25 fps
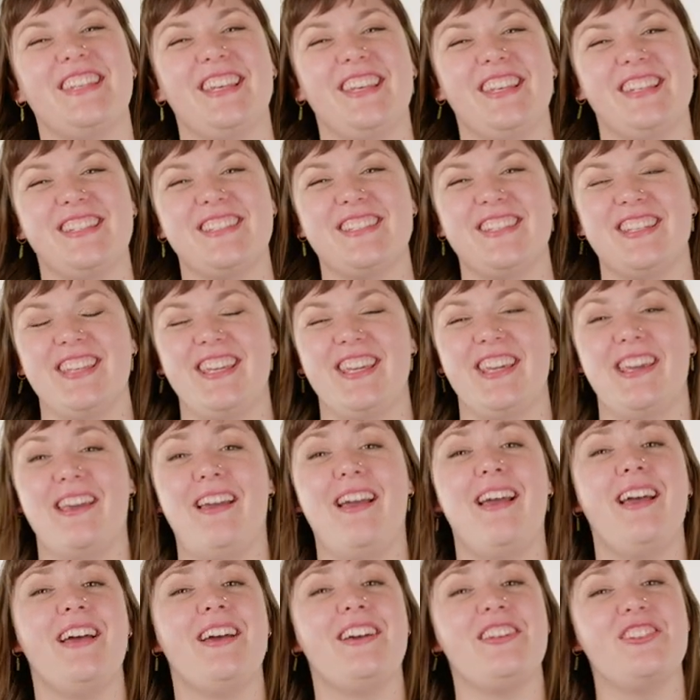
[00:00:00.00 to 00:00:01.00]
is the
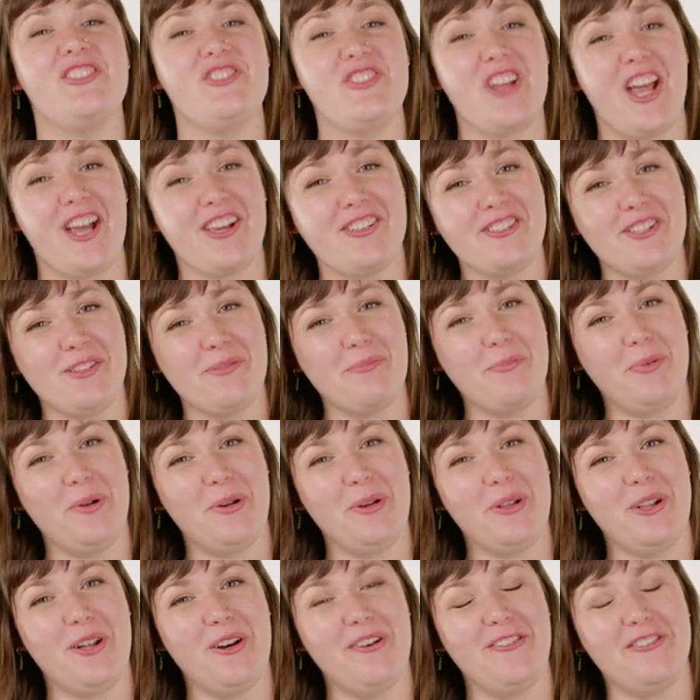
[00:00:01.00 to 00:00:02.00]
Jackson
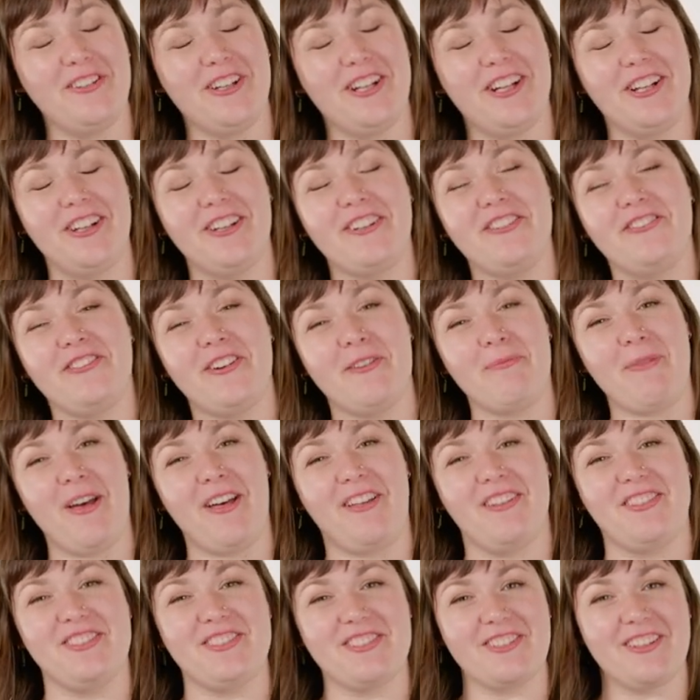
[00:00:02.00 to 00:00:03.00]
pullover from
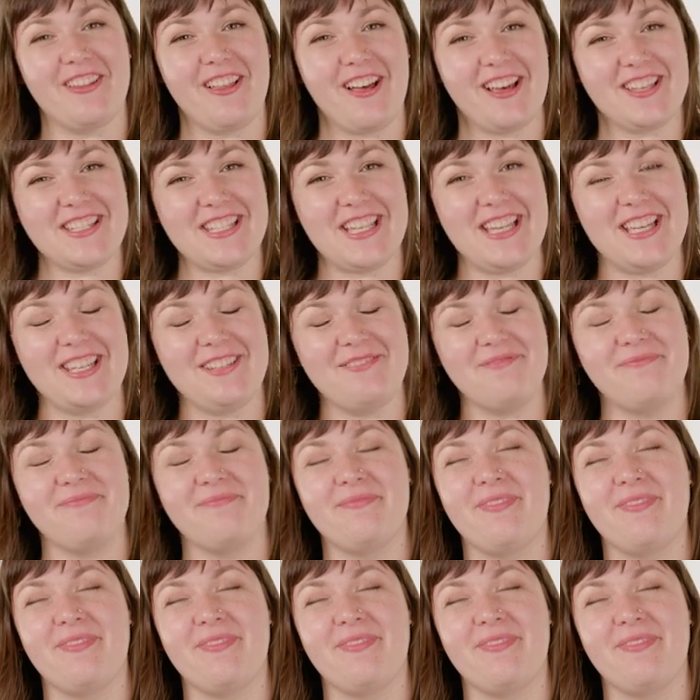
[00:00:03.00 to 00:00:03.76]
Helen's Closet.